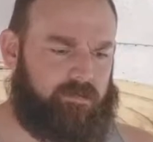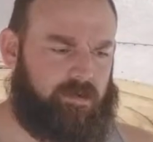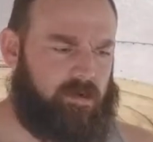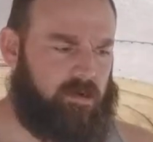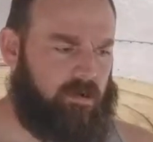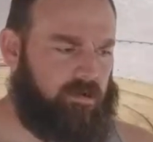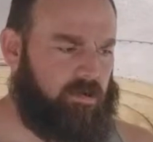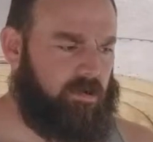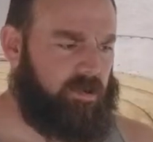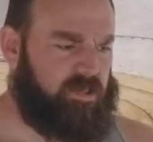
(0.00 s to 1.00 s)
your
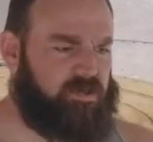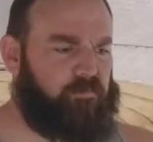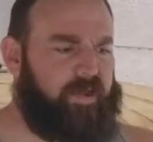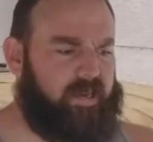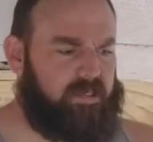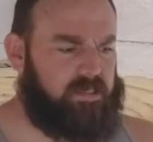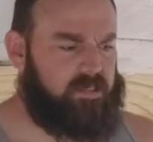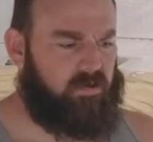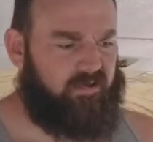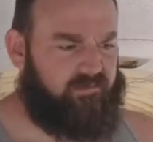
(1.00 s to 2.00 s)
little space.
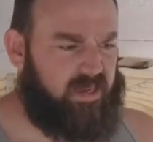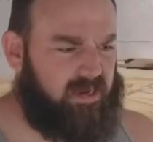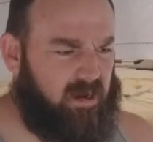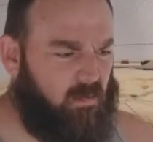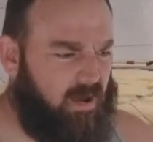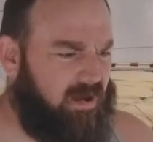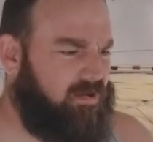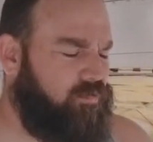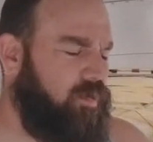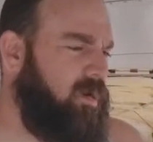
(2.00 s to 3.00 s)
So everything I want
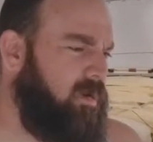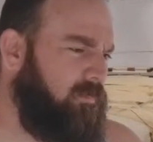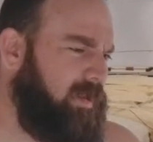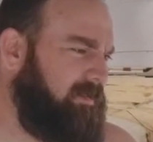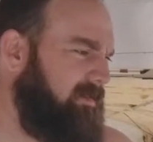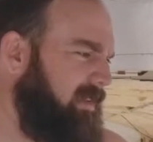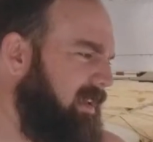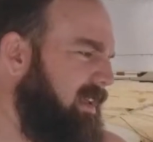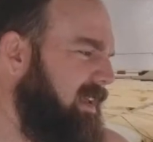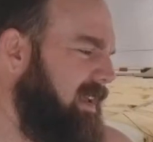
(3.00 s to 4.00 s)
chrome and
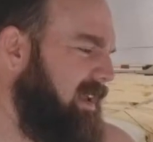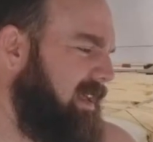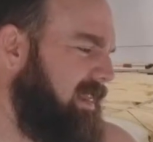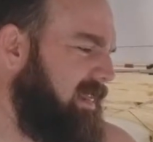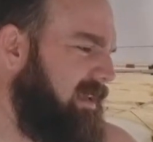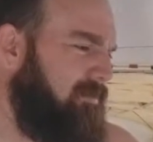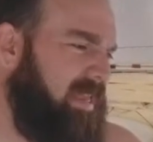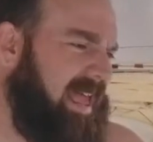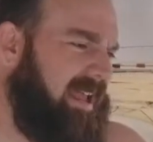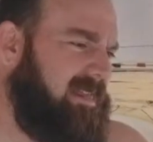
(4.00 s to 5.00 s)

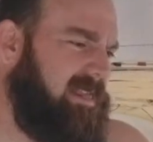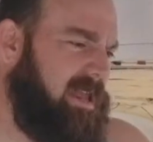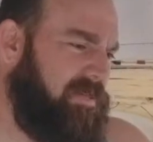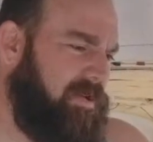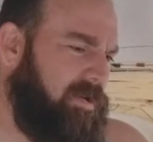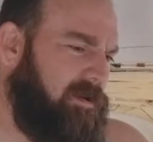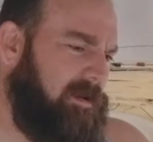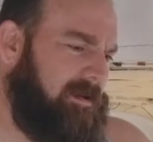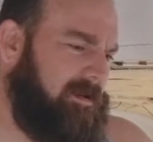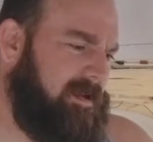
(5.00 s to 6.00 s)
black leather
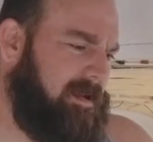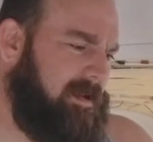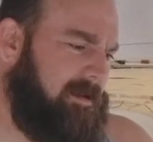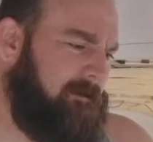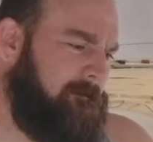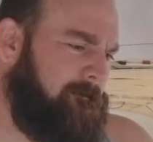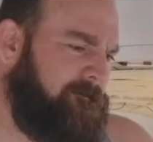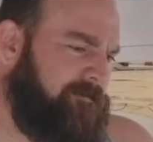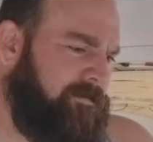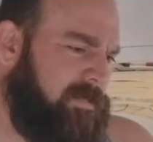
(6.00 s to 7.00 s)
and I
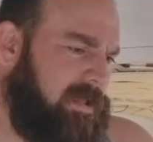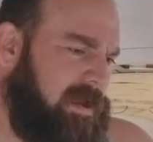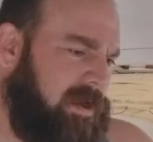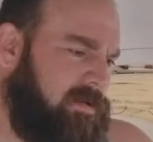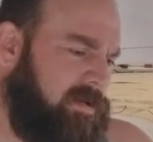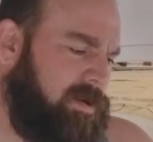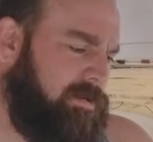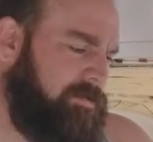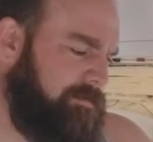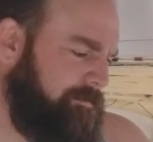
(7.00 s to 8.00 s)
don't
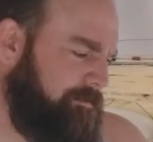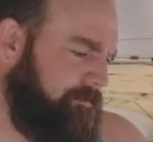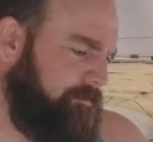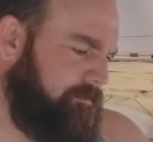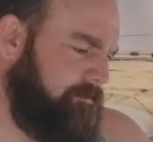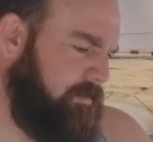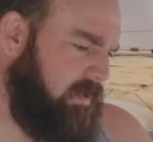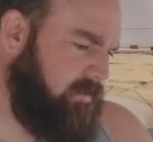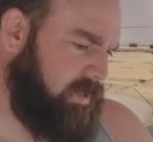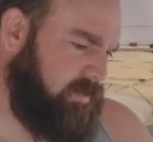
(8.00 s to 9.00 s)
know,
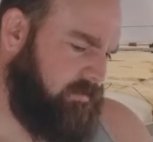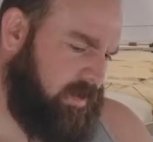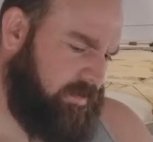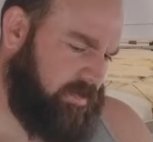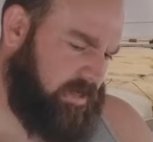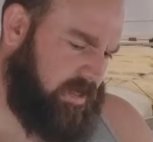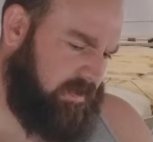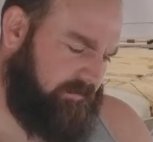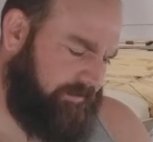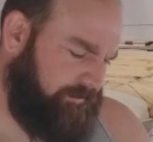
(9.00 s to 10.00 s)
maybe some other
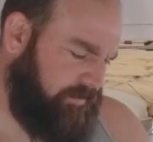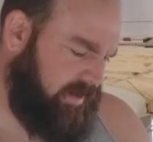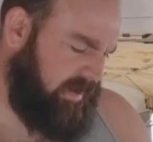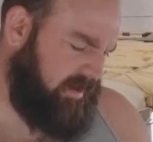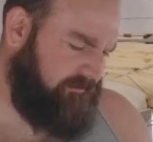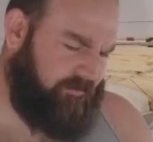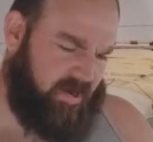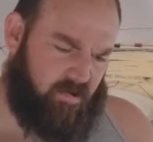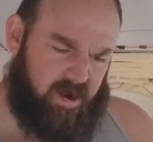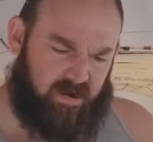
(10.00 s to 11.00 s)
stuff. But I gotta
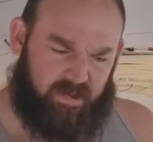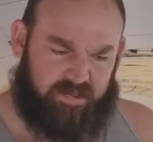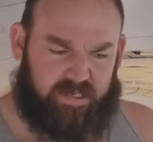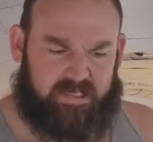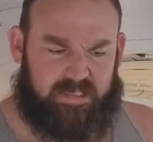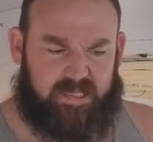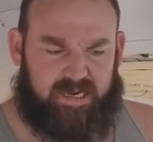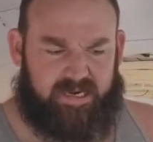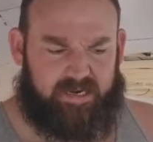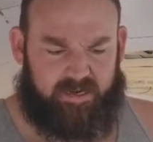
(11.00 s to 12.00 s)
figure out on this
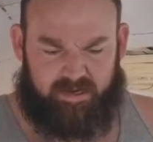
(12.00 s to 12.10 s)
lid